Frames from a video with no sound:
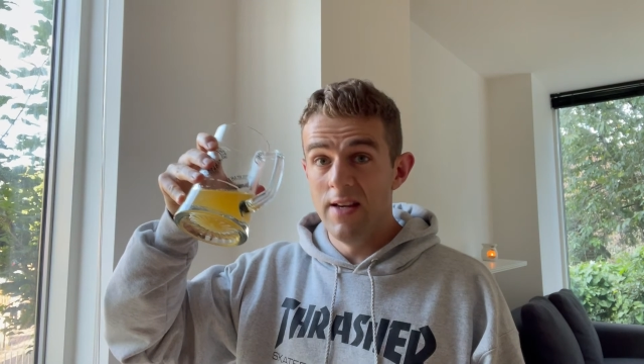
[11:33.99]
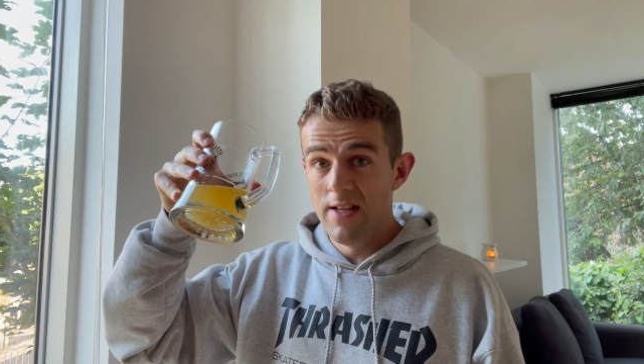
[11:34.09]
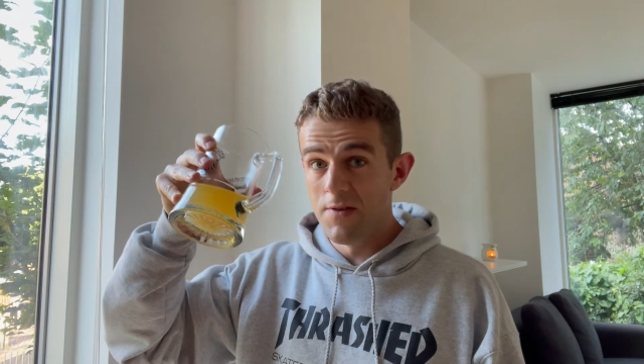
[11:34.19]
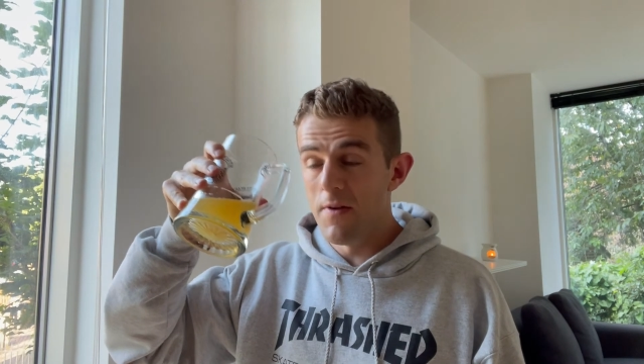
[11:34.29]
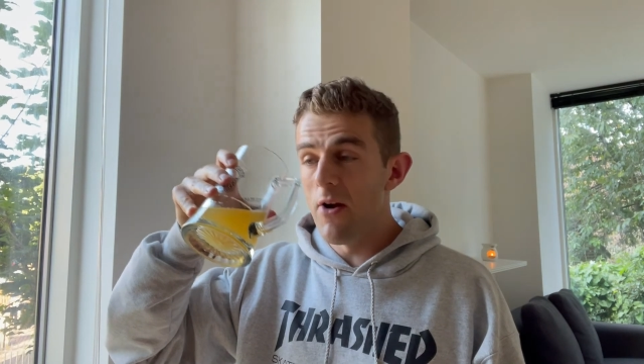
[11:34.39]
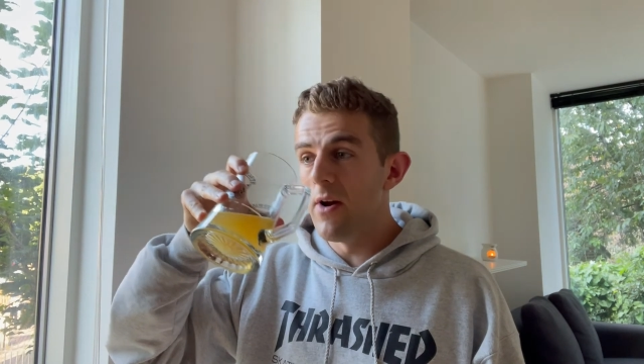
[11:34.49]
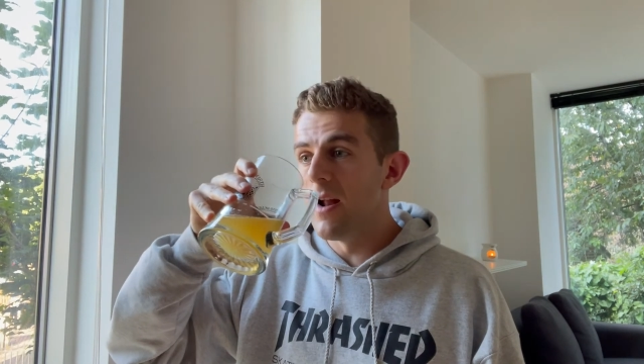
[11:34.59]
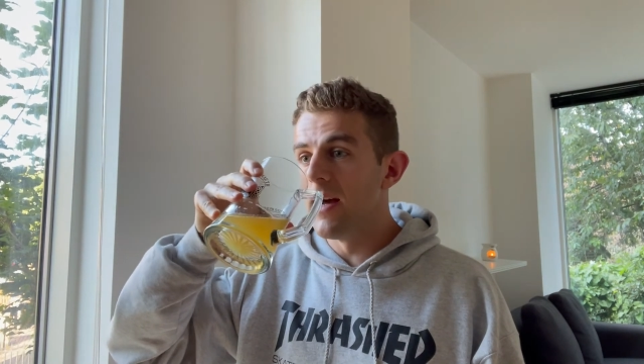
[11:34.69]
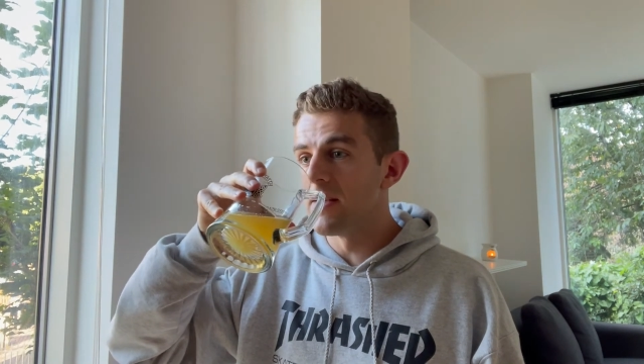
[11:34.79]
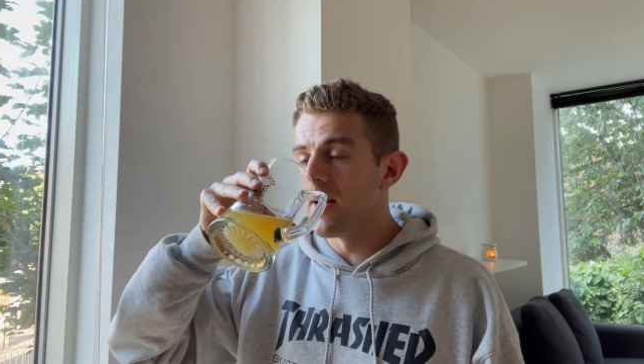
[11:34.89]
is very
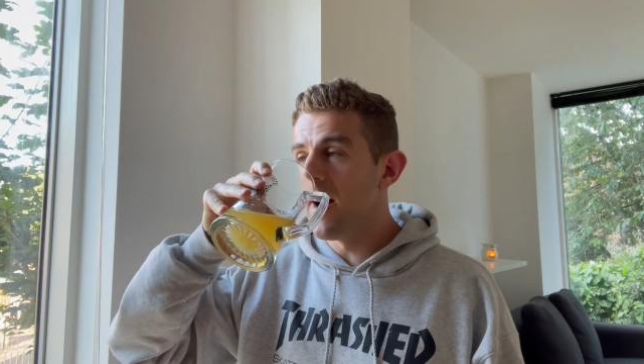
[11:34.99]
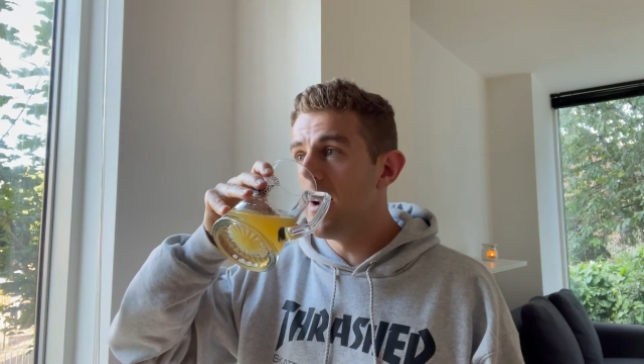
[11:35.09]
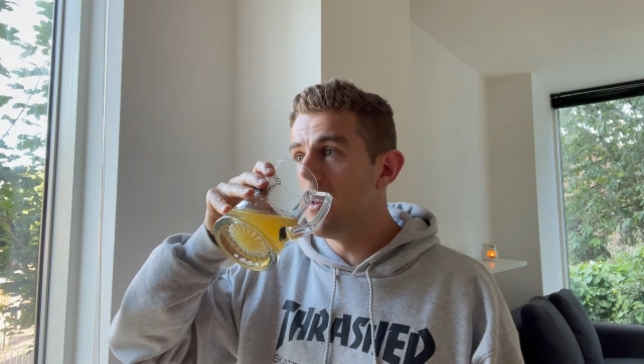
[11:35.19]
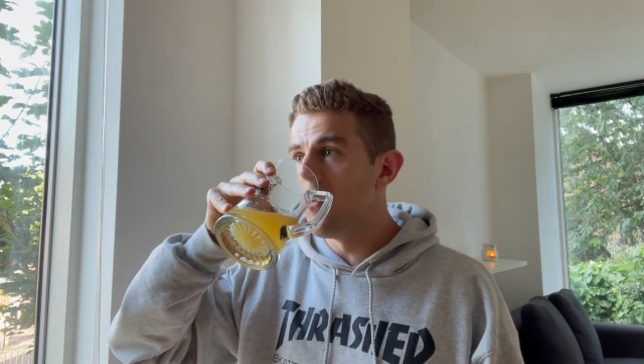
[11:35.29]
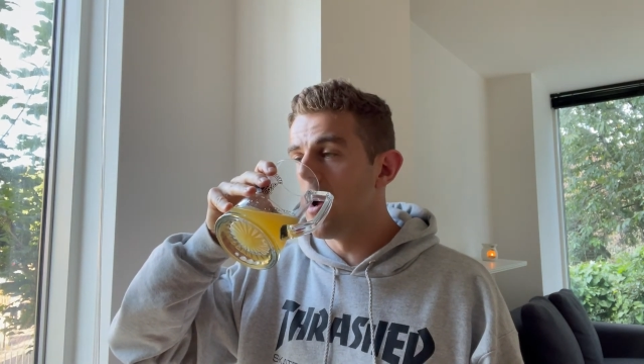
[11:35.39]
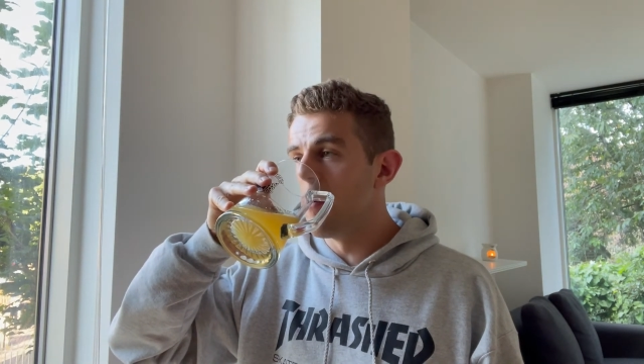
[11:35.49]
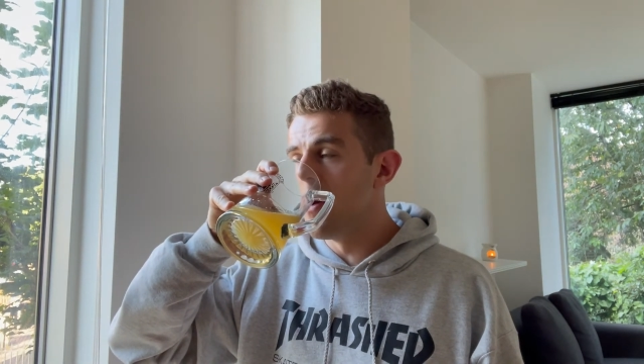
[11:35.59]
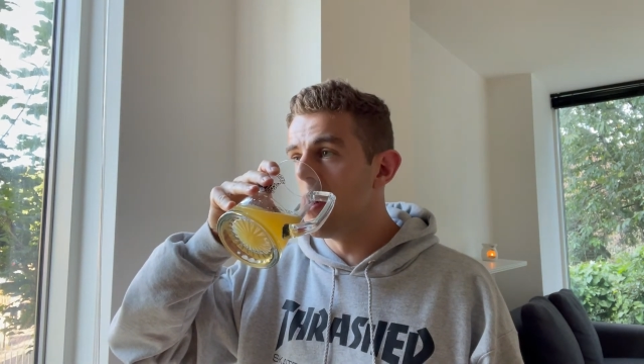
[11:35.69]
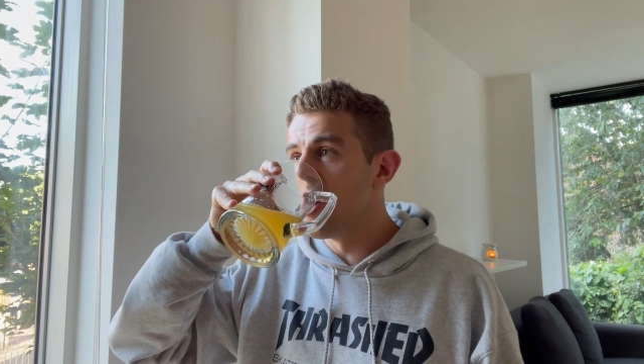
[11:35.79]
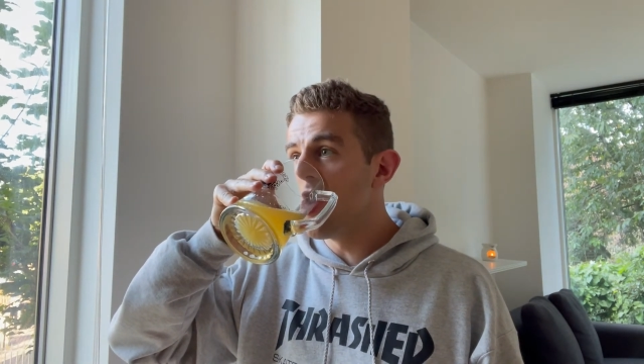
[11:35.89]
nice and highly
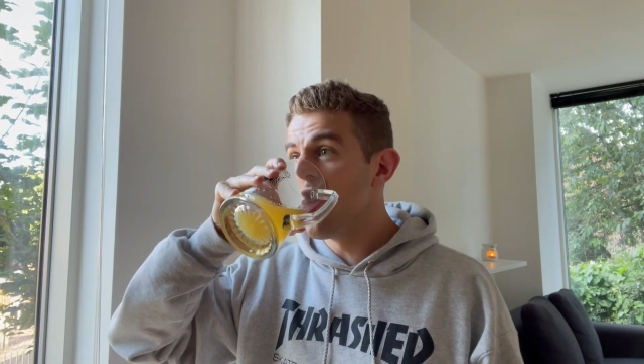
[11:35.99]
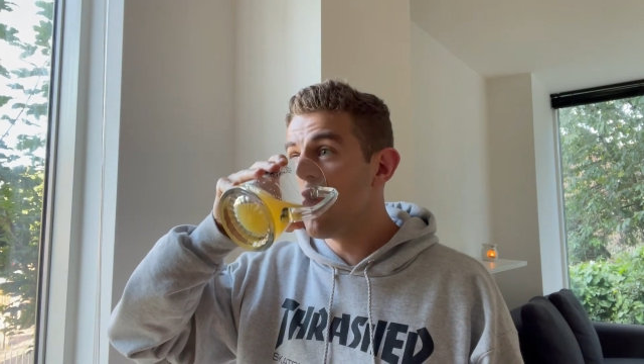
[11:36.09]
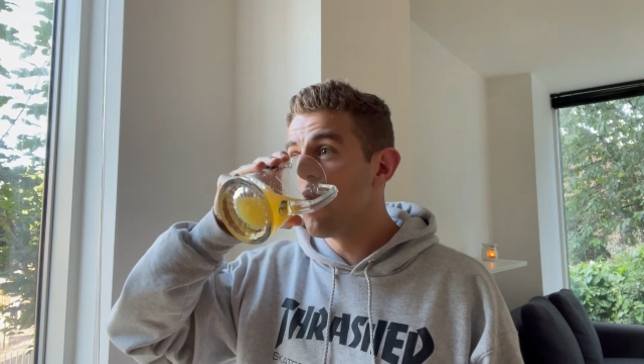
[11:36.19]
recommend it.